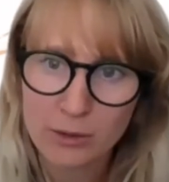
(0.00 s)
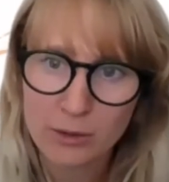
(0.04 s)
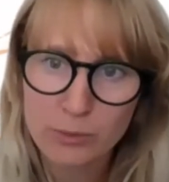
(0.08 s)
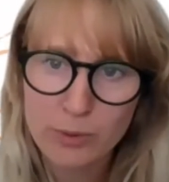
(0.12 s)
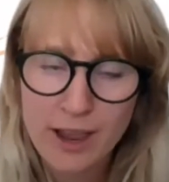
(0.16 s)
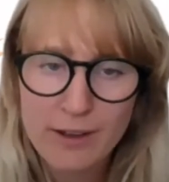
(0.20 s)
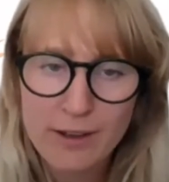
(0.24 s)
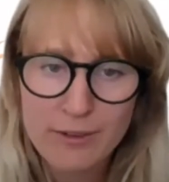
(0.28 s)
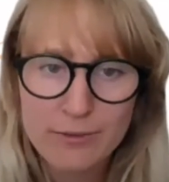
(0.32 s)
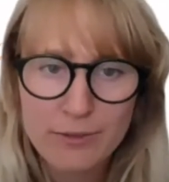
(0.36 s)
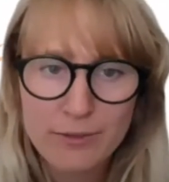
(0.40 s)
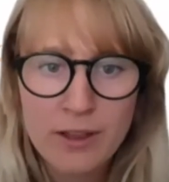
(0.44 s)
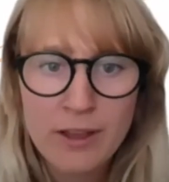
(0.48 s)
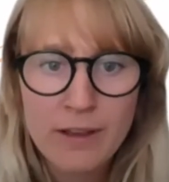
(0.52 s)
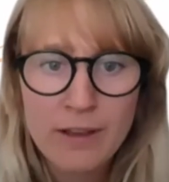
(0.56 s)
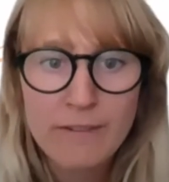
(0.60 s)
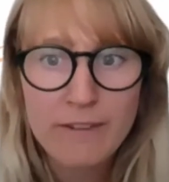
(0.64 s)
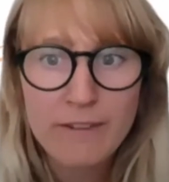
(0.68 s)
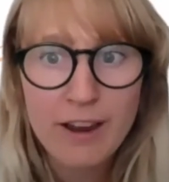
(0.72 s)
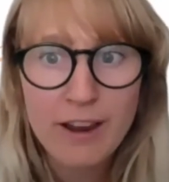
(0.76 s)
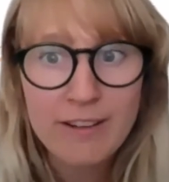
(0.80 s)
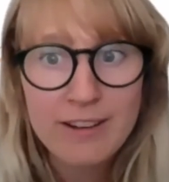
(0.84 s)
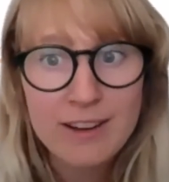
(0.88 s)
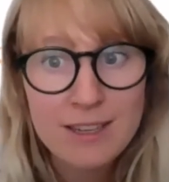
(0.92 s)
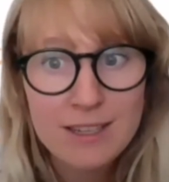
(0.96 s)
we have
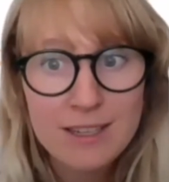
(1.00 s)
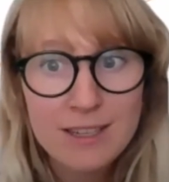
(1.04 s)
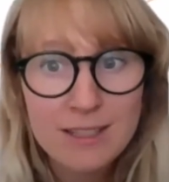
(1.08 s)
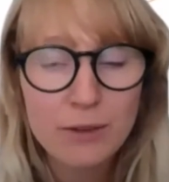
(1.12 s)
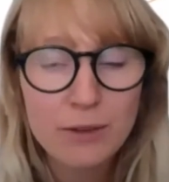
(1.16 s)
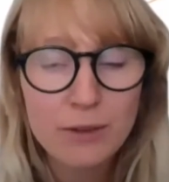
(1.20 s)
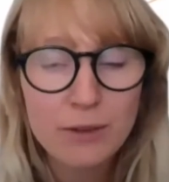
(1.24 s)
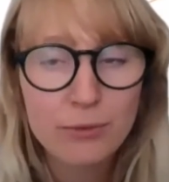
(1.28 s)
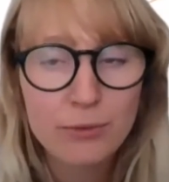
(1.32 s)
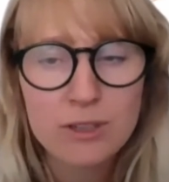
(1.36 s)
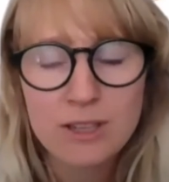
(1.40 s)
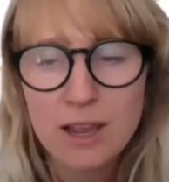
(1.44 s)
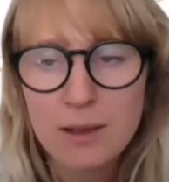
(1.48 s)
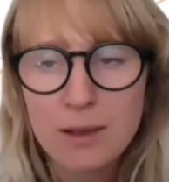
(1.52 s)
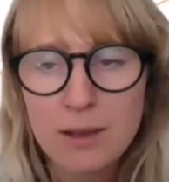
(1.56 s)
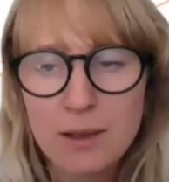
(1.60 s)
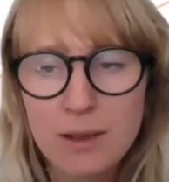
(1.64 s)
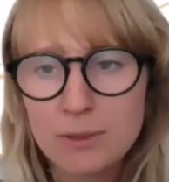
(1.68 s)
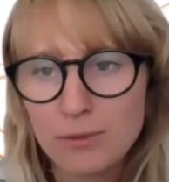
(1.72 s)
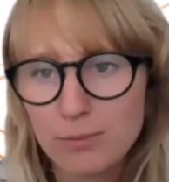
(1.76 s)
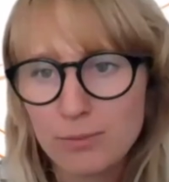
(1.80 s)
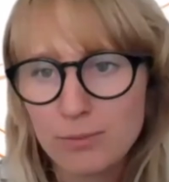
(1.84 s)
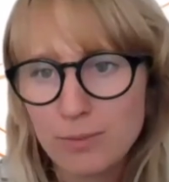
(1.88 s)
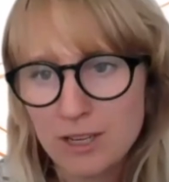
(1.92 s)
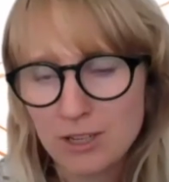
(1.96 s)
various different
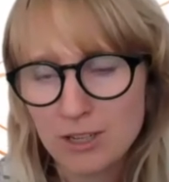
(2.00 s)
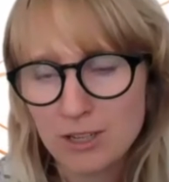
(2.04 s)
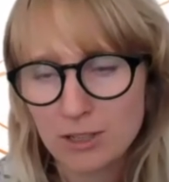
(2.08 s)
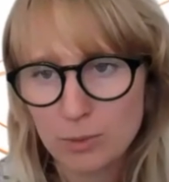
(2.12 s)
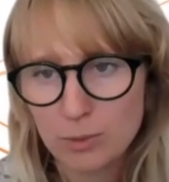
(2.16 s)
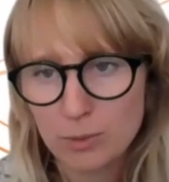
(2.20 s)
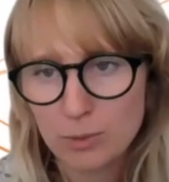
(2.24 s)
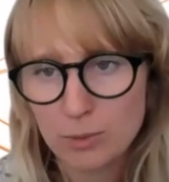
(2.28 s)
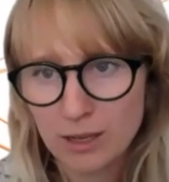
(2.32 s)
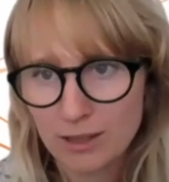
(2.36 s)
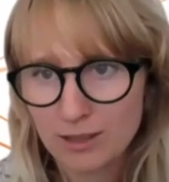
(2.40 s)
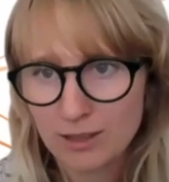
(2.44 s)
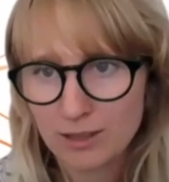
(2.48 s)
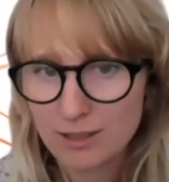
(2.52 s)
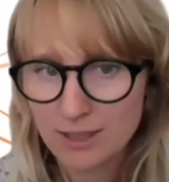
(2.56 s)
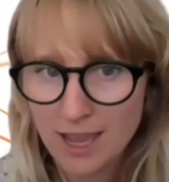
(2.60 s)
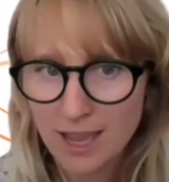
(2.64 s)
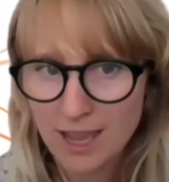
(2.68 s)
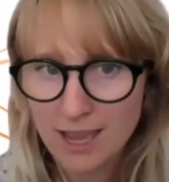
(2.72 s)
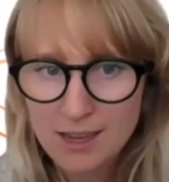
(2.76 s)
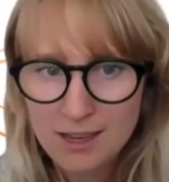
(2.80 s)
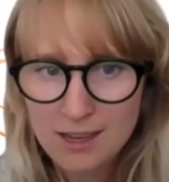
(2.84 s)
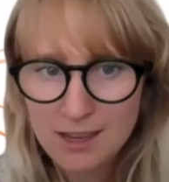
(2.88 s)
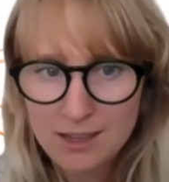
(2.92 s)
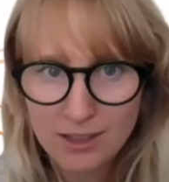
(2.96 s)
types of measures we can take.